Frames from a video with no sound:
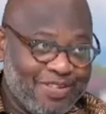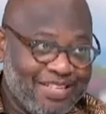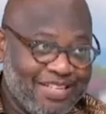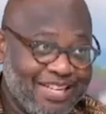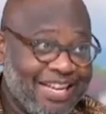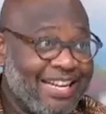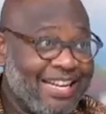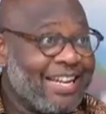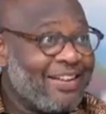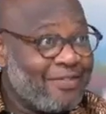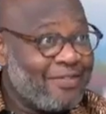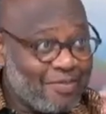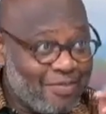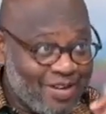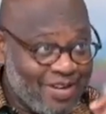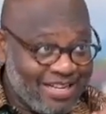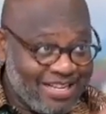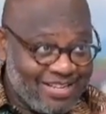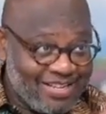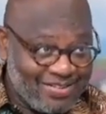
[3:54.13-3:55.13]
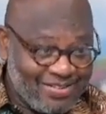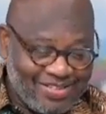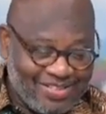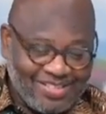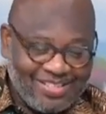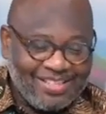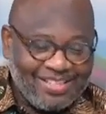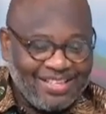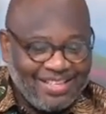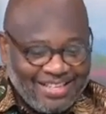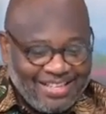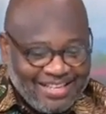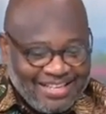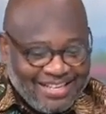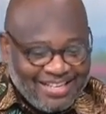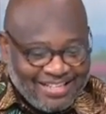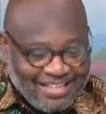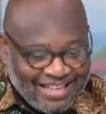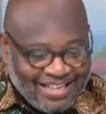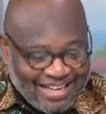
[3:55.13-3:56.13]
and everybody else
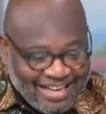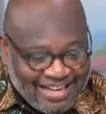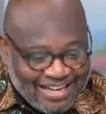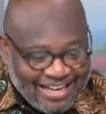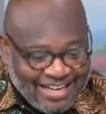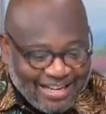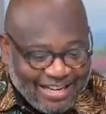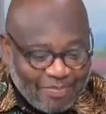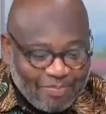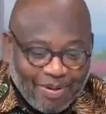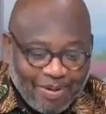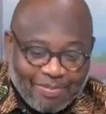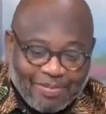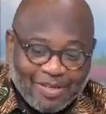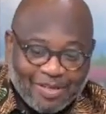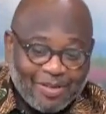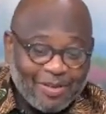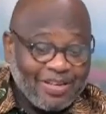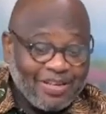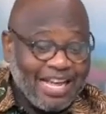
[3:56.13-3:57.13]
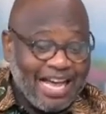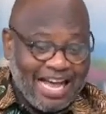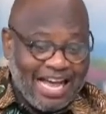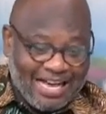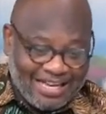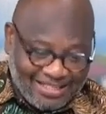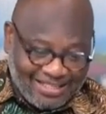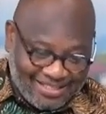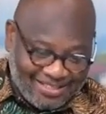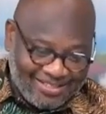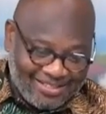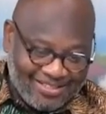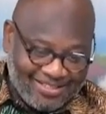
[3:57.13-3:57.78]
that under the Public Order Act,